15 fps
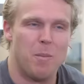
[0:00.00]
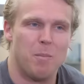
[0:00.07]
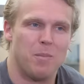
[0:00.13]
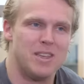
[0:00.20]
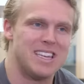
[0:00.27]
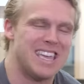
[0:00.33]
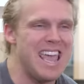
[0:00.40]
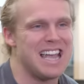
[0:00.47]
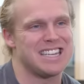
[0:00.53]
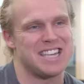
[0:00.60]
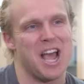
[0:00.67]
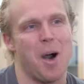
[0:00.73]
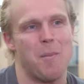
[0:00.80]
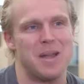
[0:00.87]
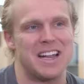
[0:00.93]
You can't
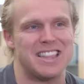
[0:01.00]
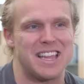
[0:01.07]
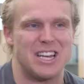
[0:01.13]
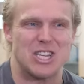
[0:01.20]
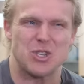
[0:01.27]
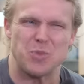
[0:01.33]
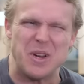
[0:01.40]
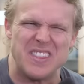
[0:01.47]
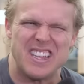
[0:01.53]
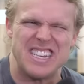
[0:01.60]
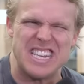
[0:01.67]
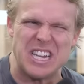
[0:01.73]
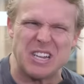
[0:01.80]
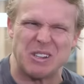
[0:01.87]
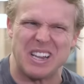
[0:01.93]
tell me it didn't sweeten the
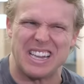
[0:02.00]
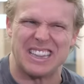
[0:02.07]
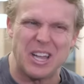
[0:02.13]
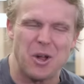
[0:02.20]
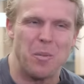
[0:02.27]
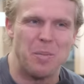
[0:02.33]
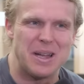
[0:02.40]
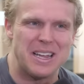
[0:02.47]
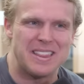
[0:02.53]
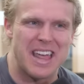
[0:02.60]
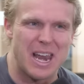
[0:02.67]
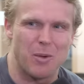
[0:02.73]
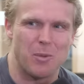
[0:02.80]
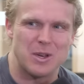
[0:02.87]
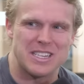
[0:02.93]
deal a little bit
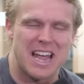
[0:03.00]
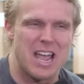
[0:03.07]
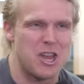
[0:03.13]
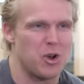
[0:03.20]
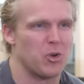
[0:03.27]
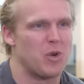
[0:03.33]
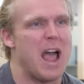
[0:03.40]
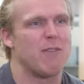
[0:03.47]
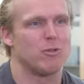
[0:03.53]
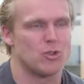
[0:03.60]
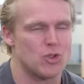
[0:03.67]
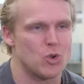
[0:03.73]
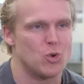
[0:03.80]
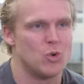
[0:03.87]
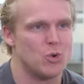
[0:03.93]
that it was at your rival
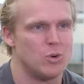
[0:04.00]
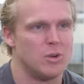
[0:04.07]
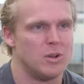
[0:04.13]
school.